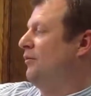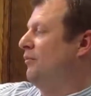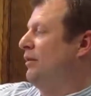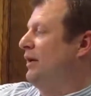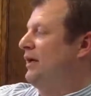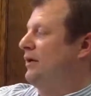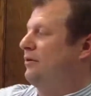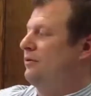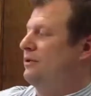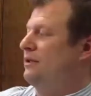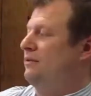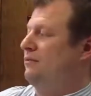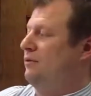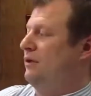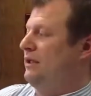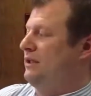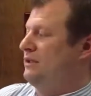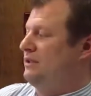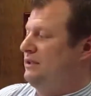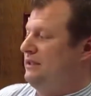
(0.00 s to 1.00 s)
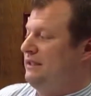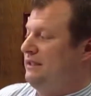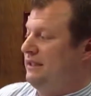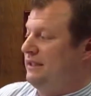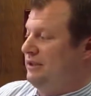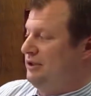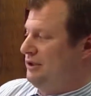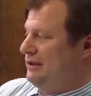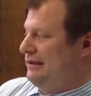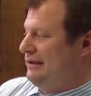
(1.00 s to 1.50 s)
Pinkerton washed the
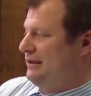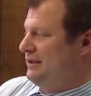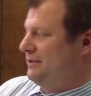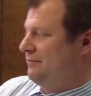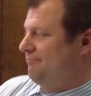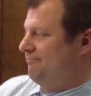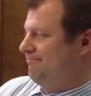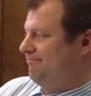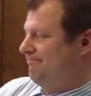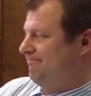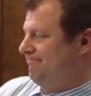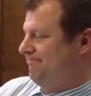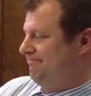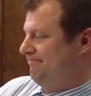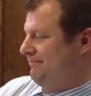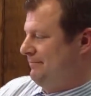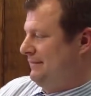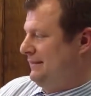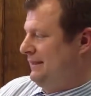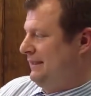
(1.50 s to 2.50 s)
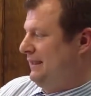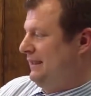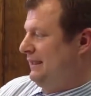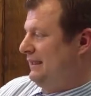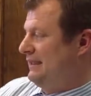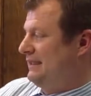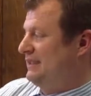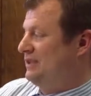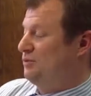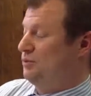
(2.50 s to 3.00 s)
dishes,
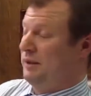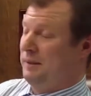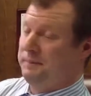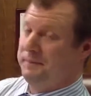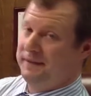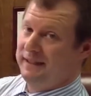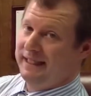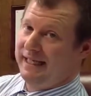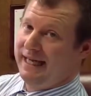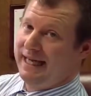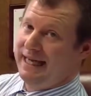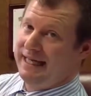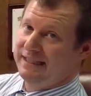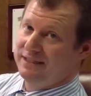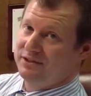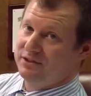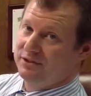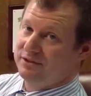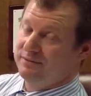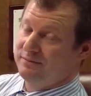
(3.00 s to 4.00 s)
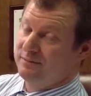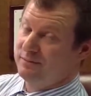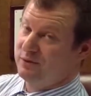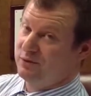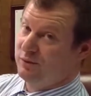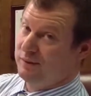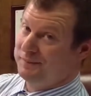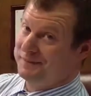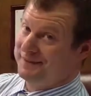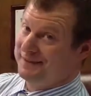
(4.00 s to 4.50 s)
swept the
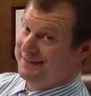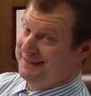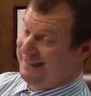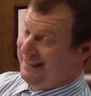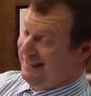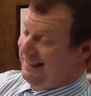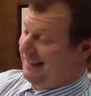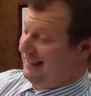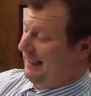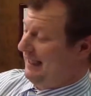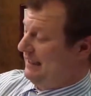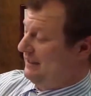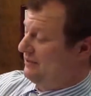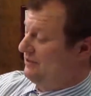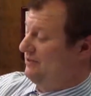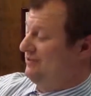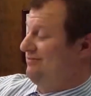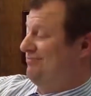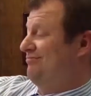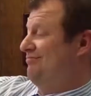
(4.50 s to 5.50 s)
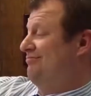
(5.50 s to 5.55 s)
sand castle,